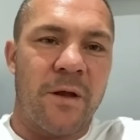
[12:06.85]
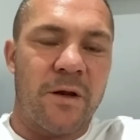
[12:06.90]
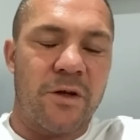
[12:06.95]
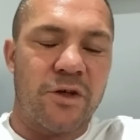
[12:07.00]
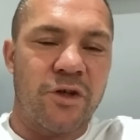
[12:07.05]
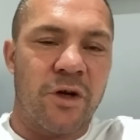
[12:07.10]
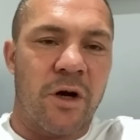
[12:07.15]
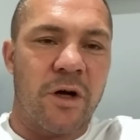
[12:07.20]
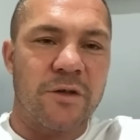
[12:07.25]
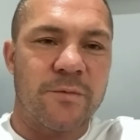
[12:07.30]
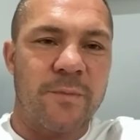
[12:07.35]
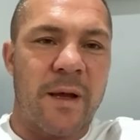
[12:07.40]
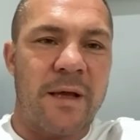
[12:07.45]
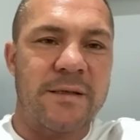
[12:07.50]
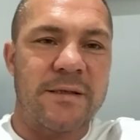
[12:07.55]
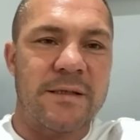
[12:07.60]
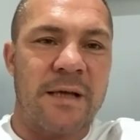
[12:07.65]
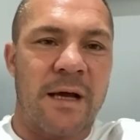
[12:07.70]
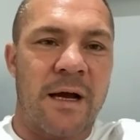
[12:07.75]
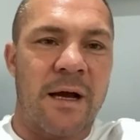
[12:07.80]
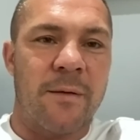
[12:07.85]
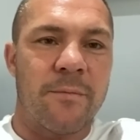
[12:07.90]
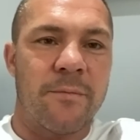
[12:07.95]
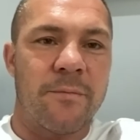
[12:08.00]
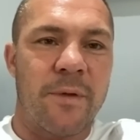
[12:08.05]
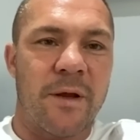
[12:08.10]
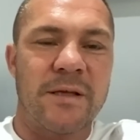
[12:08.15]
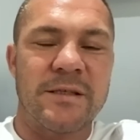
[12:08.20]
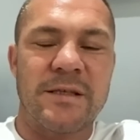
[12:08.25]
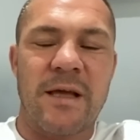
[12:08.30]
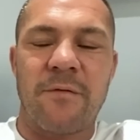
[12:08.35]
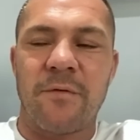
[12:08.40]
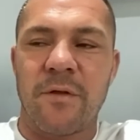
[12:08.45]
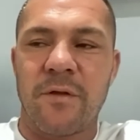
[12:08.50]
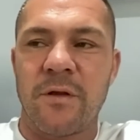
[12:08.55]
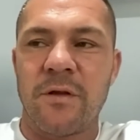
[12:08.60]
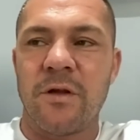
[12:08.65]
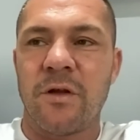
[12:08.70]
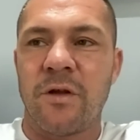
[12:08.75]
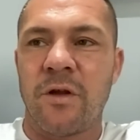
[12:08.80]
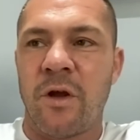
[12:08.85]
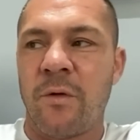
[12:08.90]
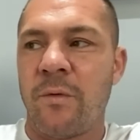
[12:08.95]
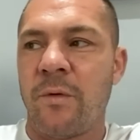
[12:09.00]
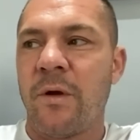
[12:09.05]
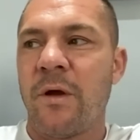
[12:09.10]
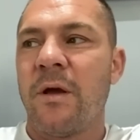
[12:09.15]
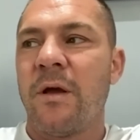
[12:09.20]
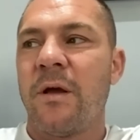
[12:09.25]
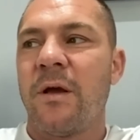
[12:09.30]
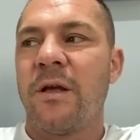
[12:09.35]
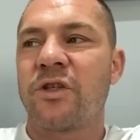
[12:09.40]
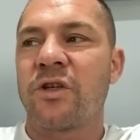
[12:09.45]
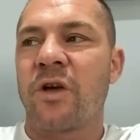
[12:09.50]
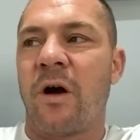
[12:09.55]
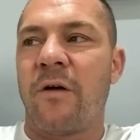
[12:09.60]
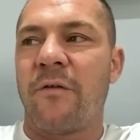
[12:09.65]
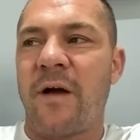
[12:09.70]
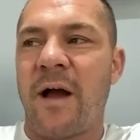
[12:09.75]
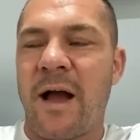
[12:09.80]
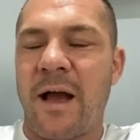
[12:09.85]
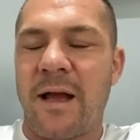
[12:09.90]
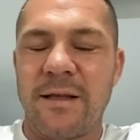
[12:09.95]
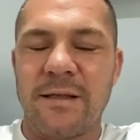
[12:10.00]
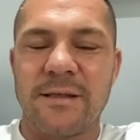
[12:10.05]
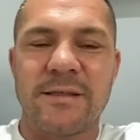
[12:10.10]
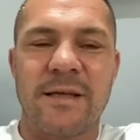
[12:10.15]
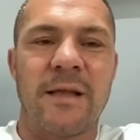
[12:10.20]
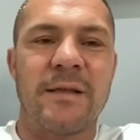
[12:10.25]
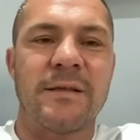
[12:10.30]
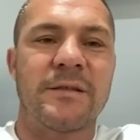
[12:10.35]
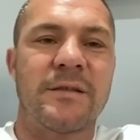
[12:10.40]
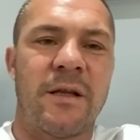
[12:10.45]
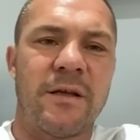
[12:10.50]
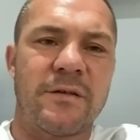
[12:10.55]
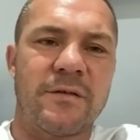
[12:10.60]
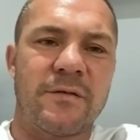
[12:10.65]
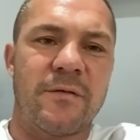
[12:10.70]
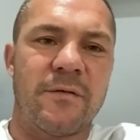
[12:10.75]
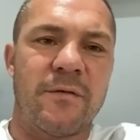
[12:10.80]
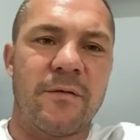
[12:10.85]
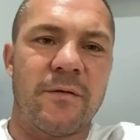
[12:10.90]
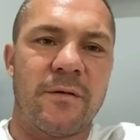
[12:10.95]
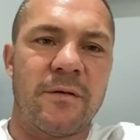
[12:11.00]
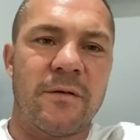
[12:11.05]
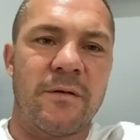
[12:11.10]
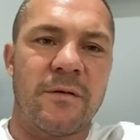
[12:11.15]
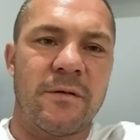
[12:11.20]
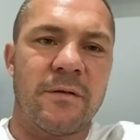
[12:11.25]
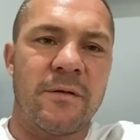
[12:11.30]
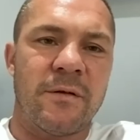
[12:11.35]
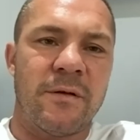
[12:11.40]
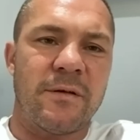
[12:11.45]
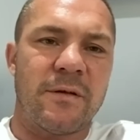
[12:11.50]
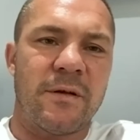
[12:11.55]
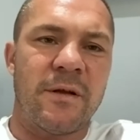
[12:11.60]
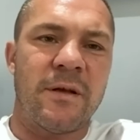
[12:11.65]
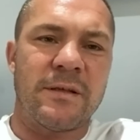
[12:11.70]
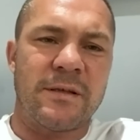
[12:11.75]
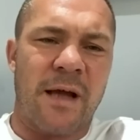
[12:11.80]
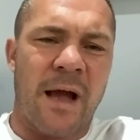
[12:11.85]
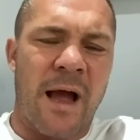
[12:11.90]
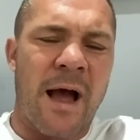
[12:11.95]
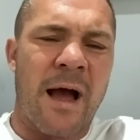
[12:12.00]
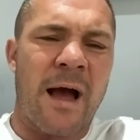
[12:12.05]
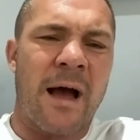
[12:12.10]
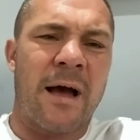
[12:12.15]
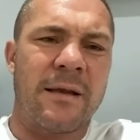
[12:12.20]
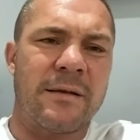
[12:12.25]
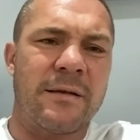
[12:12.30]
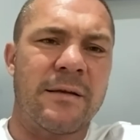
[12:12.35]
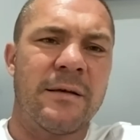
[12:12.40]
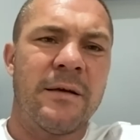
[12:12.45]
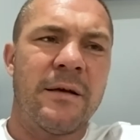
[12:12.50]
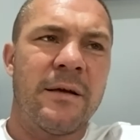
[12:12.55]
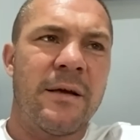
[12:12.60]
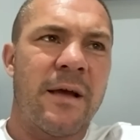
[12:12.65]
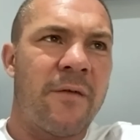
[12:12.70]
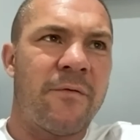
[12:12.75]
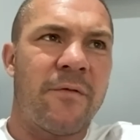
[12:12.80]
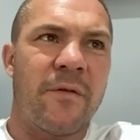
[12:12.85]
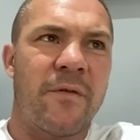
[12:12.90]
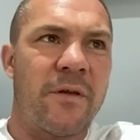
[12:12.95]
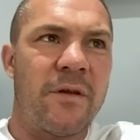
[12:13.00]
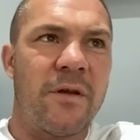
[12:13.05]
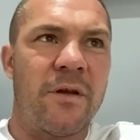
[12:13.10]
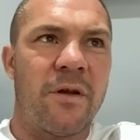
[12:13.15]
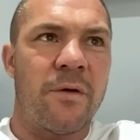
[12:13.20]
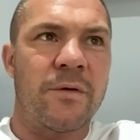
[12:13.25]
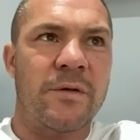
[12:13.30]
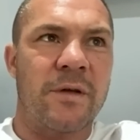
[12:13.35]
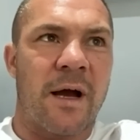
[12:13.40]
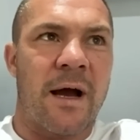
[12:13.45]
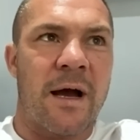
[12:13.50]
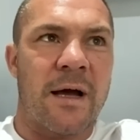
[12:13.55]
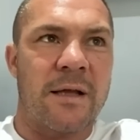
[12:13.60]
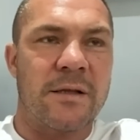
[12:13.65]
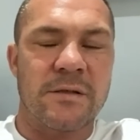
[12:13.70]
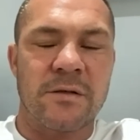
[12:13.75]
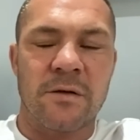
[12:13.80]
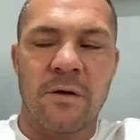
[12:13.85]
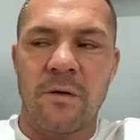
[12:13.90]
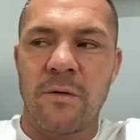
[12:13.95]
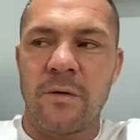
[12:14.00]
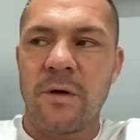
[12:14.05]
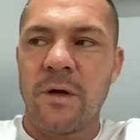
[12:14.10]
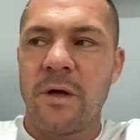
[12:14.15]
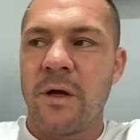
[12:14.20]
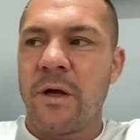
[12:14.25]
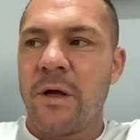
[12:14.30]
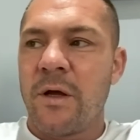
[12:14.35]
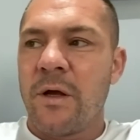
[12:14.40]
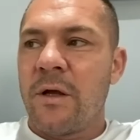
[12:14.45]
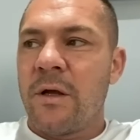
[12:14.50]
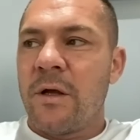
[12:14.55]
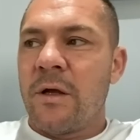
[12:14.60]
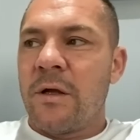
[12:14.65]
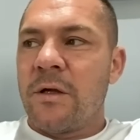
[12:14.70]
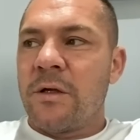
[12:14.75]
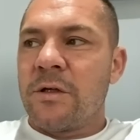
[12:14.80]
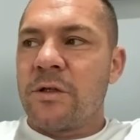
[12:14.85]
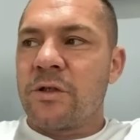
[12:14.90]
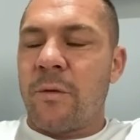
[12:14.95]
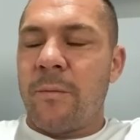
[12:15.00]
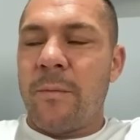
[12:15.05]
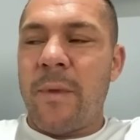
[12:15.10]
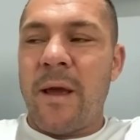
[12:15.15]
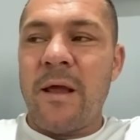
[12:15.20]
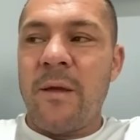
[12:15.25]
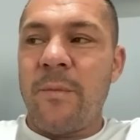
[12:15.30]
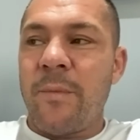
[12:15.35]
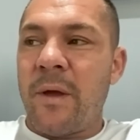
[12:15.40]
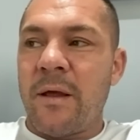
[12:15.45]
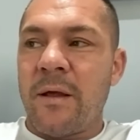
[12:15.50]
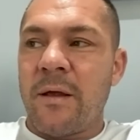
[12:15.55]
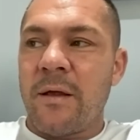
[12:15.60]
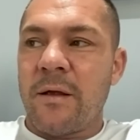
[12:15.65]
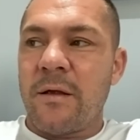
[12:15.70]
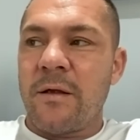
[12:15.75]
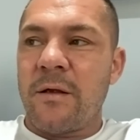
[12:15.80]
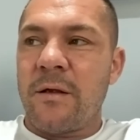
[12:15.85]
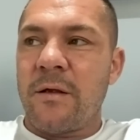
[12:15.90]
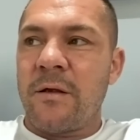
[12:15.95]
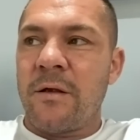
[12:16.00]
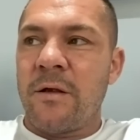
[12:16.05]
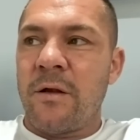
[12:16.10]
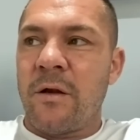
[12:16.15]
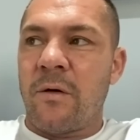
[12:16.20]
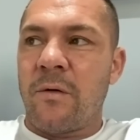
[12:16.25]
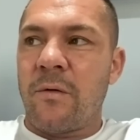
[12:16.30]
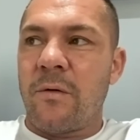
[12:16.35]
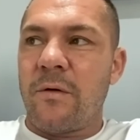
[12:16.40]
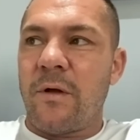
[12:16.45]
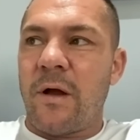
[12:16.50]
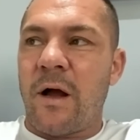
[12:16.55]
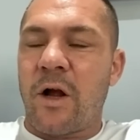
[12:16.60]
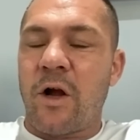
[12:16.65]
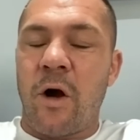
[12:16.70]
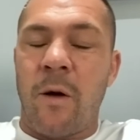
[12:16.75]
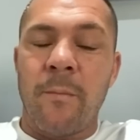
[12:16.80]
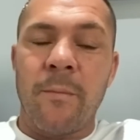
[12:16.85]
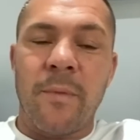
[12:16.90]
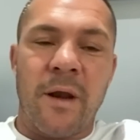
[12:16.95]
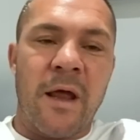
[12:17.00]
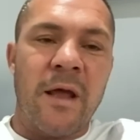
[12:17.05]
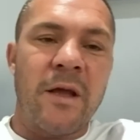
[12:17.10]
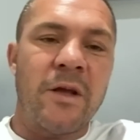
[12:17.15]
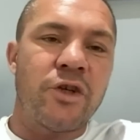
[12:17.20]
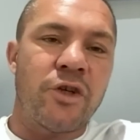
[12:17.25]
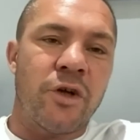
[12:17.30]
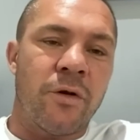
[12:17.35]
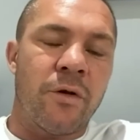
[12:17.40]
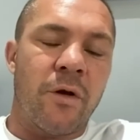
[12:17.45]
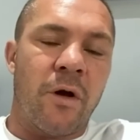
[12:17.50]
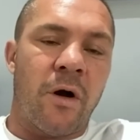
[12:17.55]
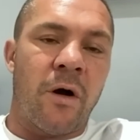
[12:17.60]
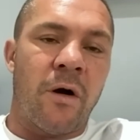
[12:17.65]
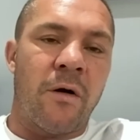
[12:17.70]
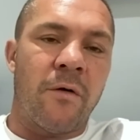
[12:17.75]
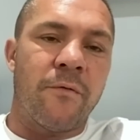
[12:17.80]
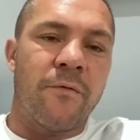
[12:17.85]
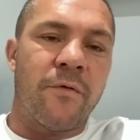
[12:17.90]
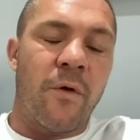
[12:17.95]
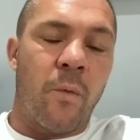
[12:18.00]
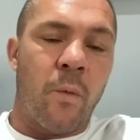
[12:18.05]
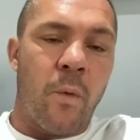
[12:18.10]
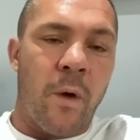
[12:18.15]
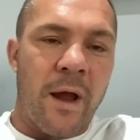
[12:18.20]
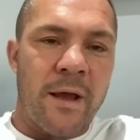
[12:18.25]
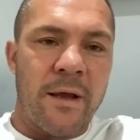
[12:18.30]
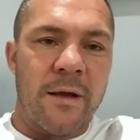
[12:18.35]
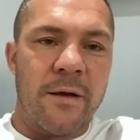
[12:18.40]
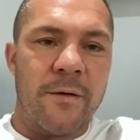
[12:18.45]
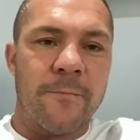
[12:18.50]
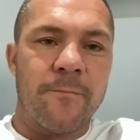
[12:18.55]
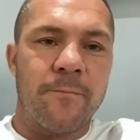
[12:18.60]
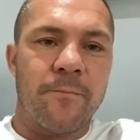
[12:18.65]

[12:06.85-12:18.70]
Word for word: in a short space of time because everything you do is sort of high intense and it's it's hard. Everything you do is hard. So so maybe you know a combination of the weight,